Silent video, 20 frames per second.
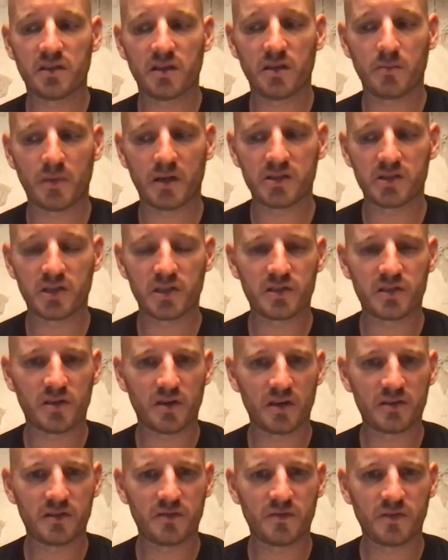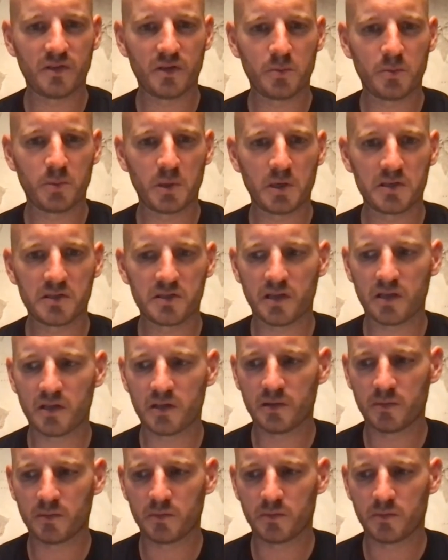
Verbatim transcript: at Manchester United for you personally?